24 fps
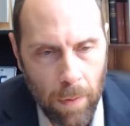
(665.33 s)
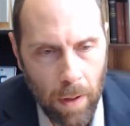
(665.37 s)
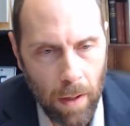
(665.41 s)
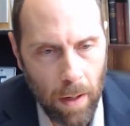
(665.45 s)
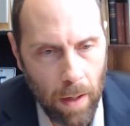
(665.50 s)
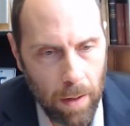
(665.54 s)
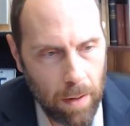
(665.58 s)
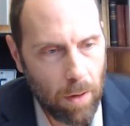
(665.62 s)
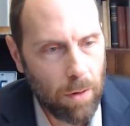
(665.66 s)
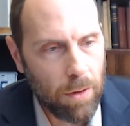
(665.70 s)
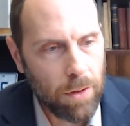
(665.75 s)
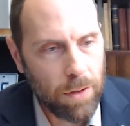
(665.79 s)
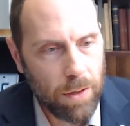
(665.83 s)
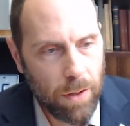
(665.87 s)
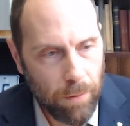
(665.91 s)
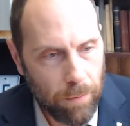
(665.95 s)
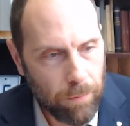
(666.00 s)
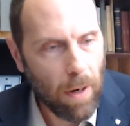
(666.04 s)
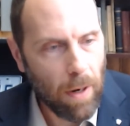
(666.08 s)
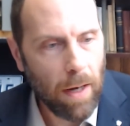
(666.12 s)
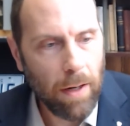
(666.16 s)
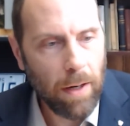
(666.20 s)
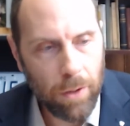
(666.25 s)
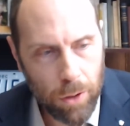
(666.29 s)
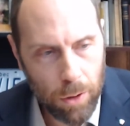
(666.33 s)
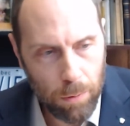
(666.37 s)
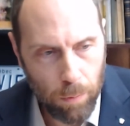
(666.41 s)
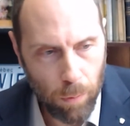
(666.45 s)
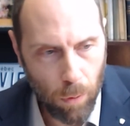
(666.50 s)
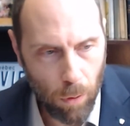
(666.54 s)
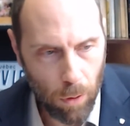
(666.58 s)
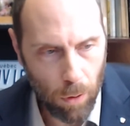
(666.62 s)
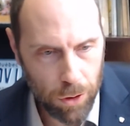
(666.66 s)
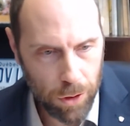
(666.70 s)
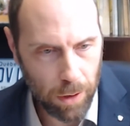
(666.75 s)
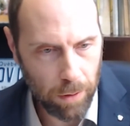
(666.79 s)
and there's the French
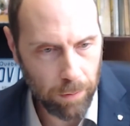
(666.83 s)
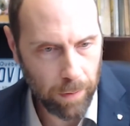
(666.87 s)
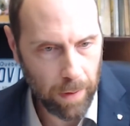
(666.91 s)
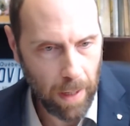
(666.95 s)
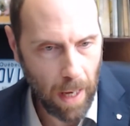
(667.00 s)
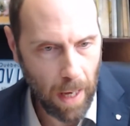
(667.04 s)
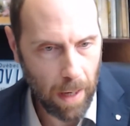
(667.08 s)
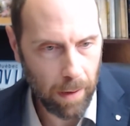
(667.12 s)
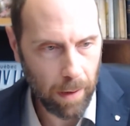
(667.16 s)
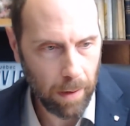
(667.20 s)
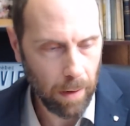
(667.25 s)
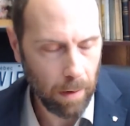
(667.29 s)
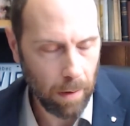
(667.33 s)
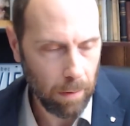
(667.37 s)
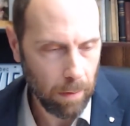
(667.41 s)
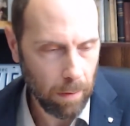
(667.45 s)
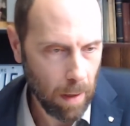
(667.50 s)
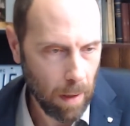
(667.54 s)
portion of Canada.